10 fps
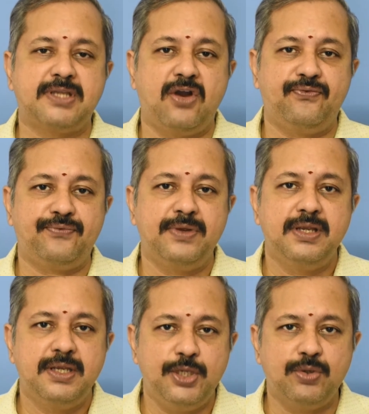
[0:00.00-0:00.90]
of
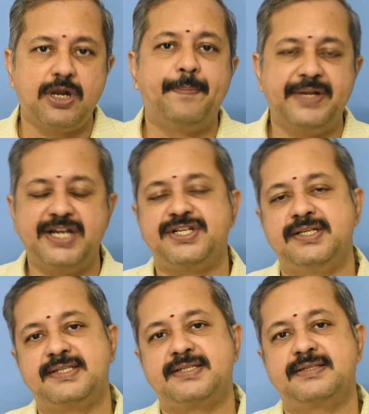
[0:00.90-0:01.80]
your
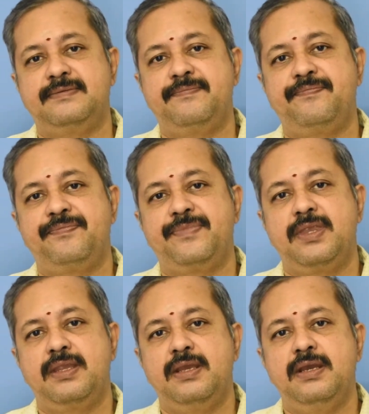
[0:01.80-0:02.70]
operations.
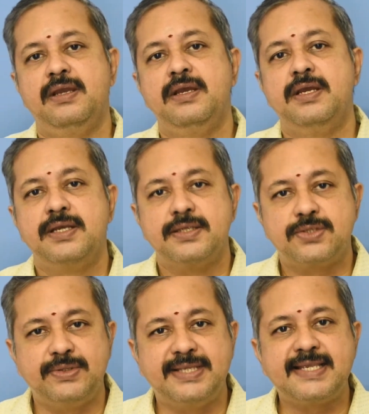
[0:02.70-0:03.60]
So
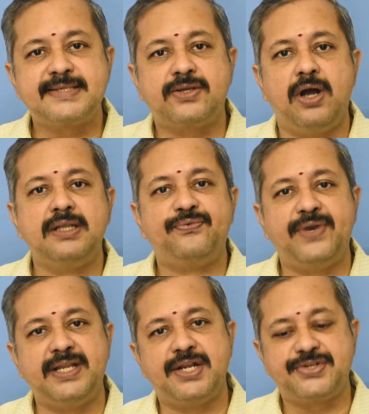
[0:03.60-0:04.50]
this is called
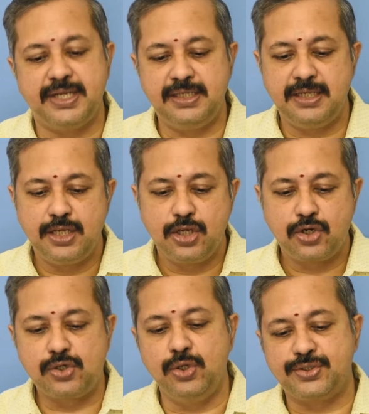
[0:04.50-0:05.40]
financial
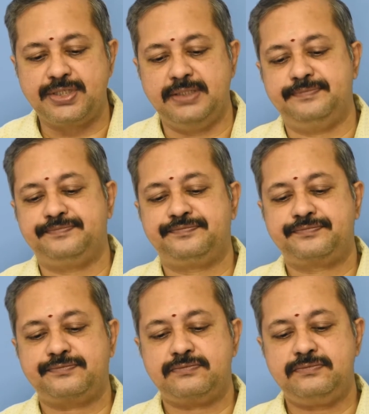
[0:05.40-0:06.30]
closure.
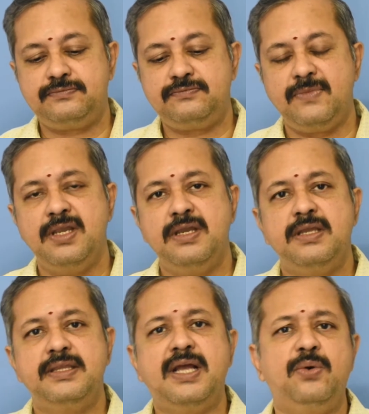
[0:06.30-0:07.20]

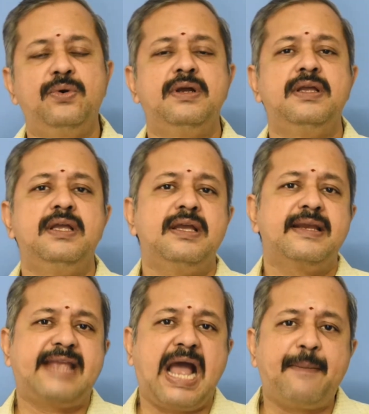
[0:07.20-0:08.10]
Now,
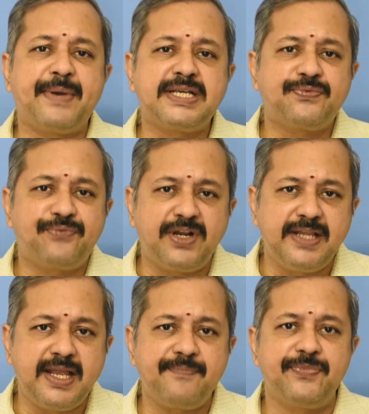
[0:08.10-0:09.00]
Capex
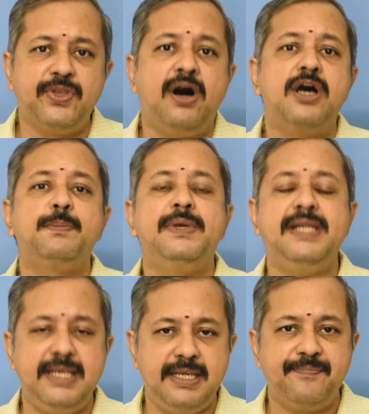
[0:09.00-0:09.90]
funding
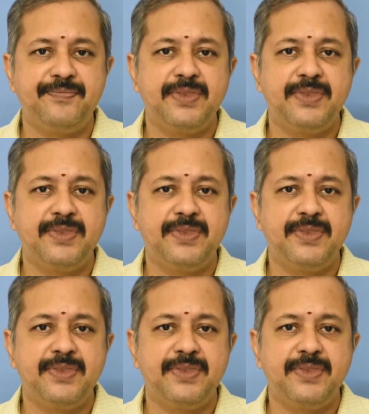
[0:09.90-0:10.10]
normally